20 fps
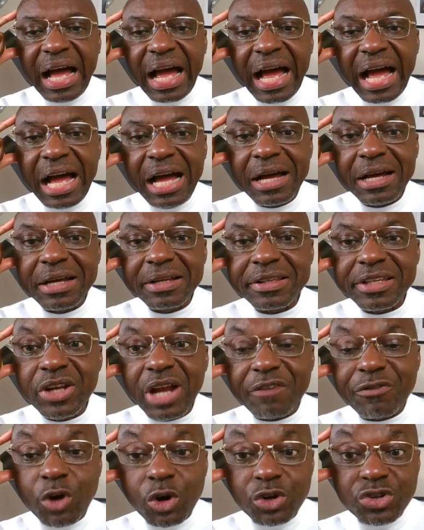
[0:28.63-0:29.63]

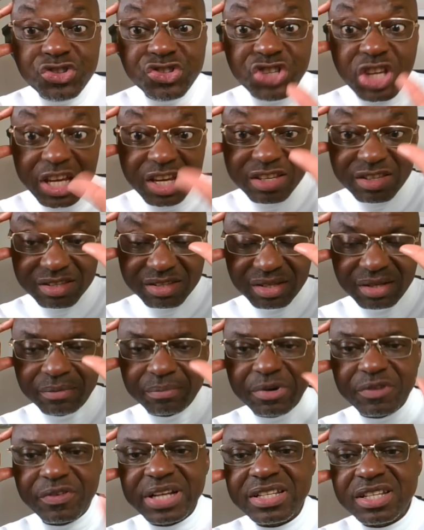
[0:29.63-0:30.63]
I've got 6
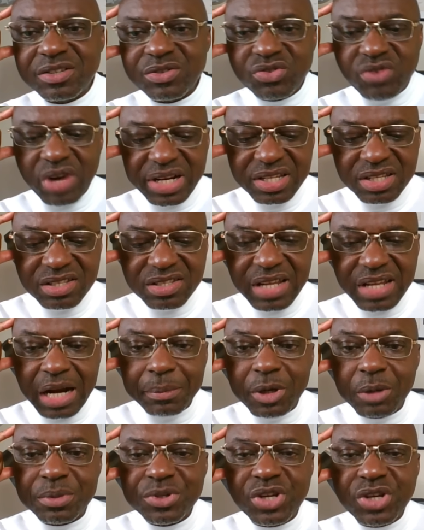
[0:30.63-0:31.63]
preventative strategies that
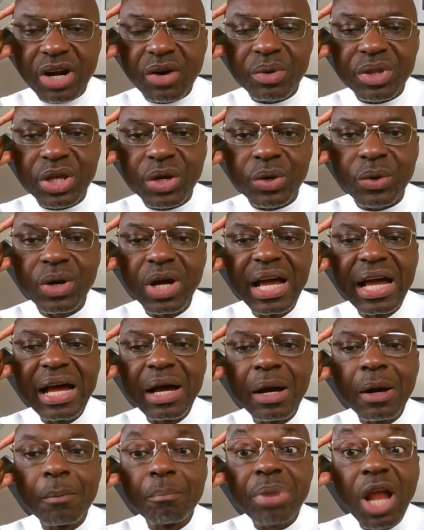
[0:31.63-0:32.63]
I'm going to be sharing with you.
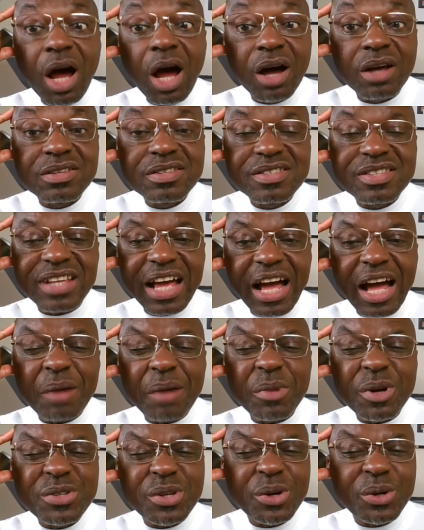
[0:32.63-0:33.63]
Plus,
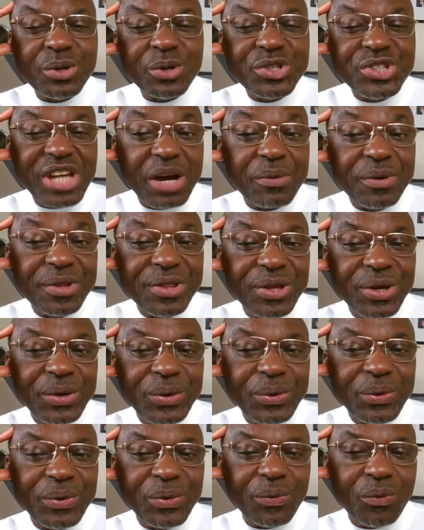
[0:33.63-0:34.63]
I'm also going to share with
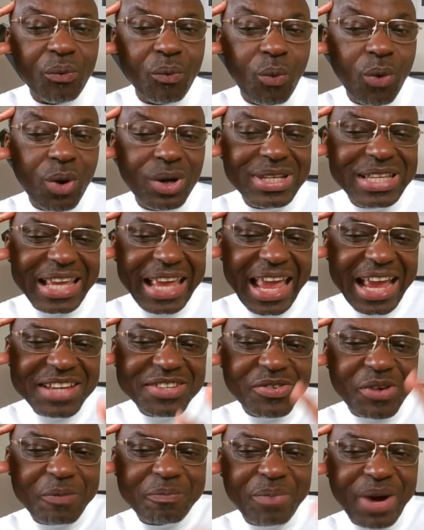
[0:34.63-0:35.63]
you what the
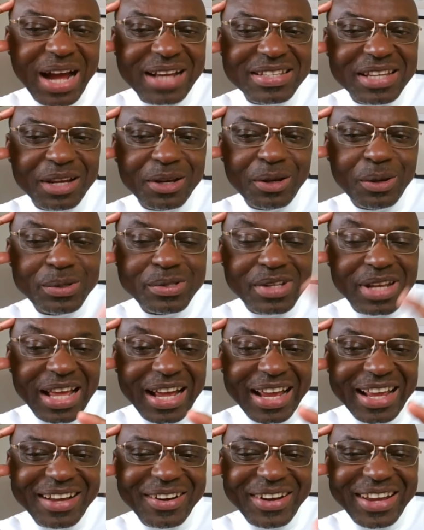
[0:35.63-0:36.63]
x-ray pattern looks
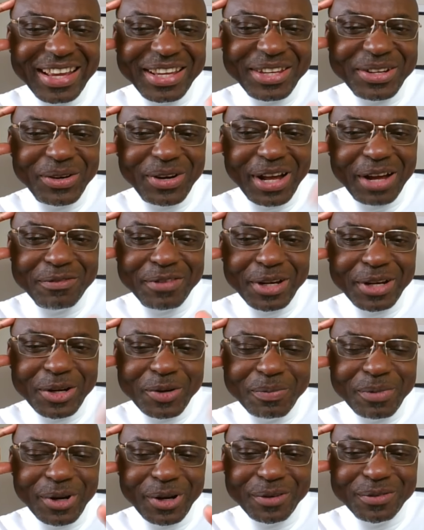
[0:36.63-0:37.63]
like. Okay, you're going to have a
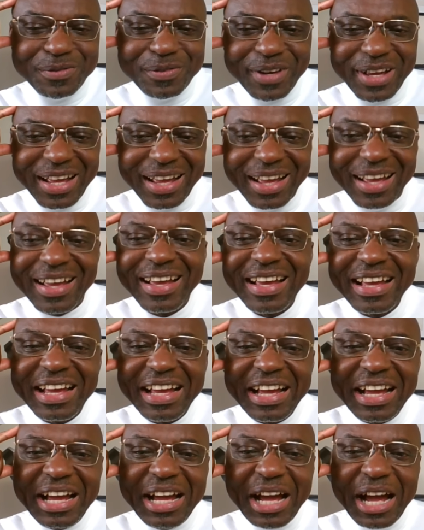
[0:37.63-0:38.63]
little bit
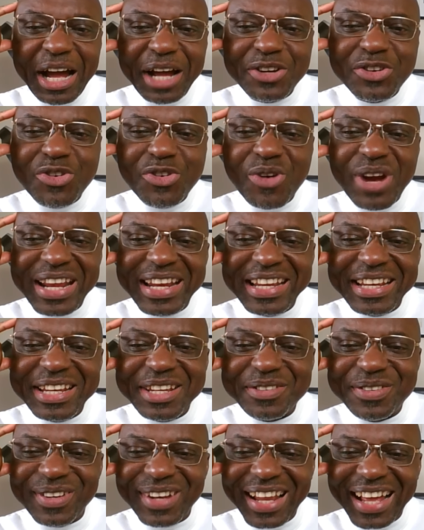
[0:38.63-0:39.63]
of
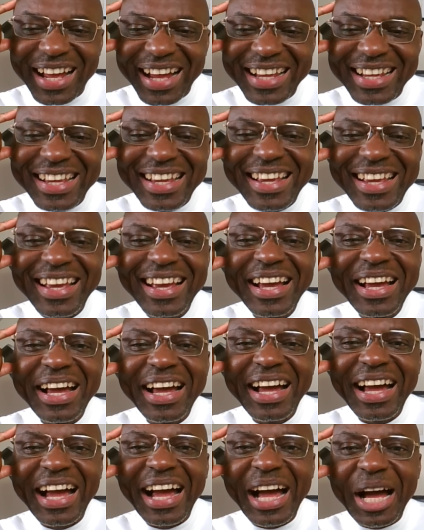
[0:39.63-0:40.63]
training, if you like.
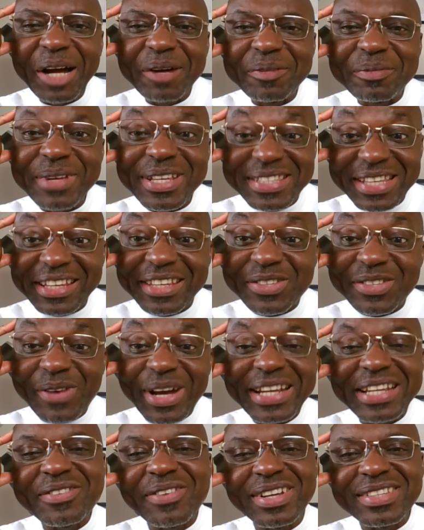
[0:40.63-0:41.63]
It's
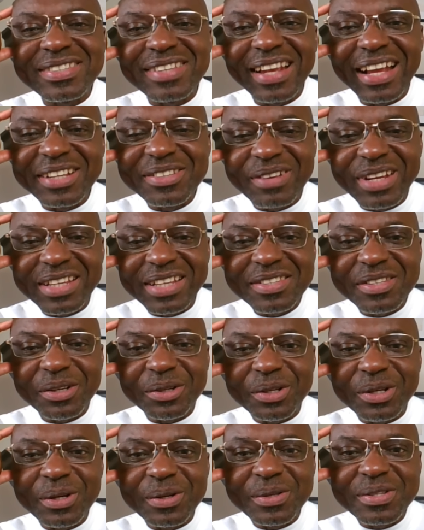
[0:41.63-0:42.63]
quite interesting, actually.
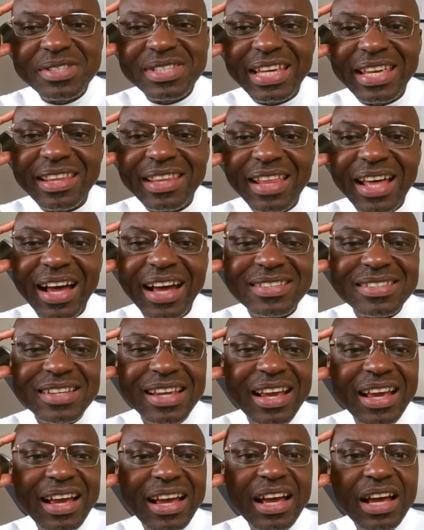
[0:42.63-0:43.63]
So you're going to see
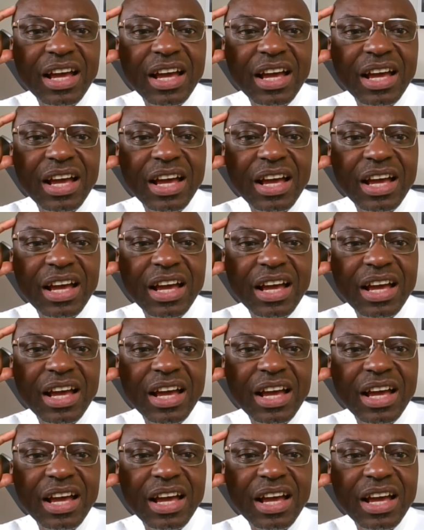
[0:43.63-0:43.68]
that.